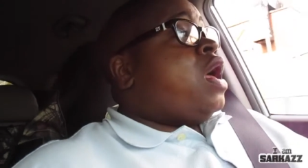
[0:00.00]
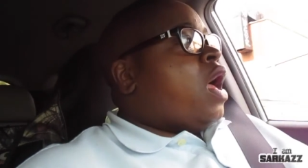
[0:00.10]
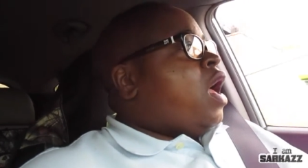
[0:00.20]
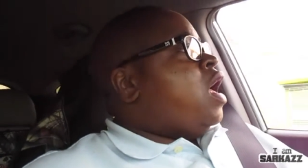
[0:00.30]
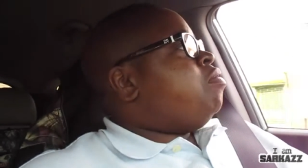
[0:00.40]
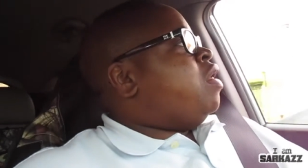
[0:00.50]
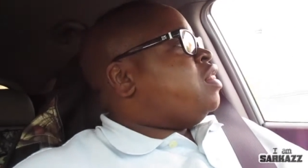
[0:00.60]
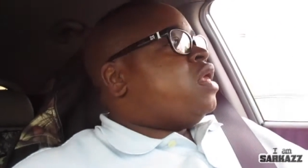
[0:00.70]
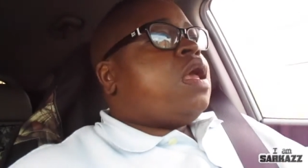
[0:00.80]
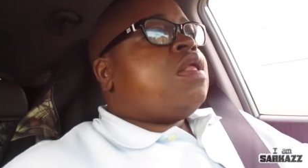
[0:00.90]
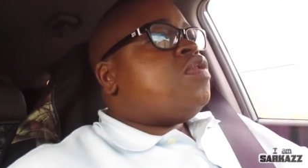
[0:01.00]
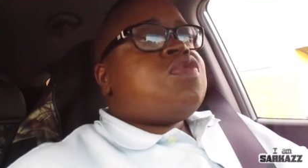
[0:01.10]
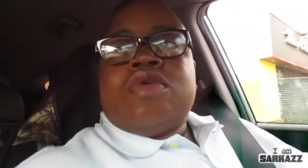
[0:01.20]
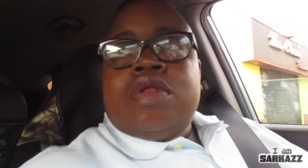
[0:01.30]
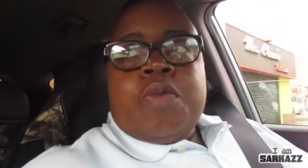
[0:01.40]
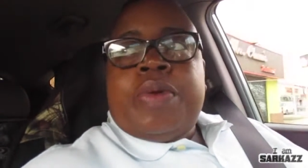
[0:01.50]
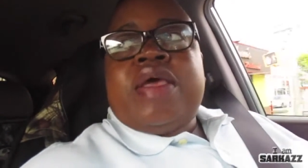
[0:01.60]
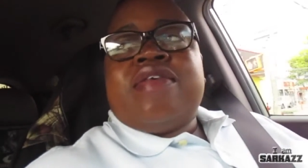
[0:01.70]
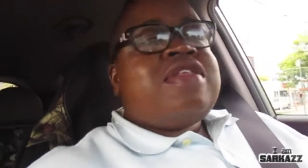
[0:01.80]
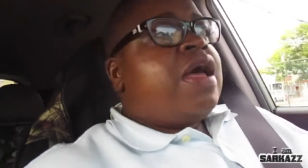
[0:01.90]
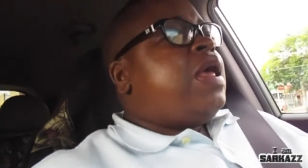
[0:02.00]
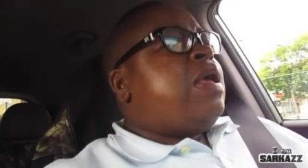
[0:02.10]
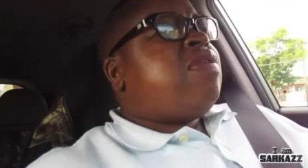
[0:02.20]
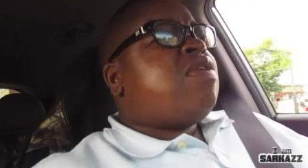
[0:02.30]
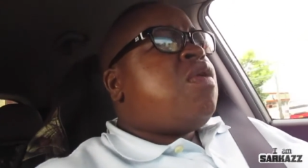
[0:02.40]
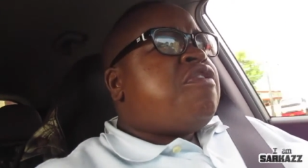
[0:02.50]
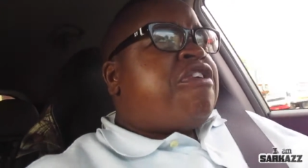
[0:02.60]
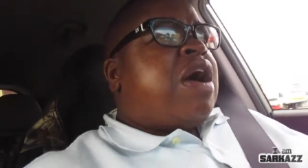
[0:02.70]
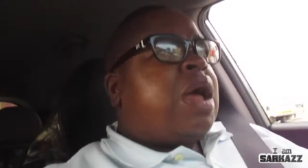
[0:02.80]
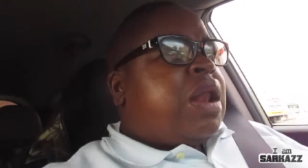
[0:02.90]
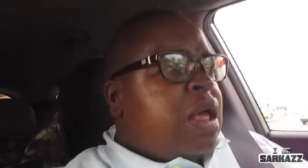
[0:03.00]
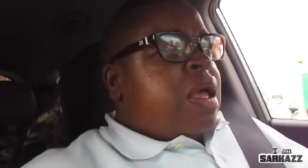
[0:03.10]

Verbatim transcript: I'm not taking you to no place that ain't certified.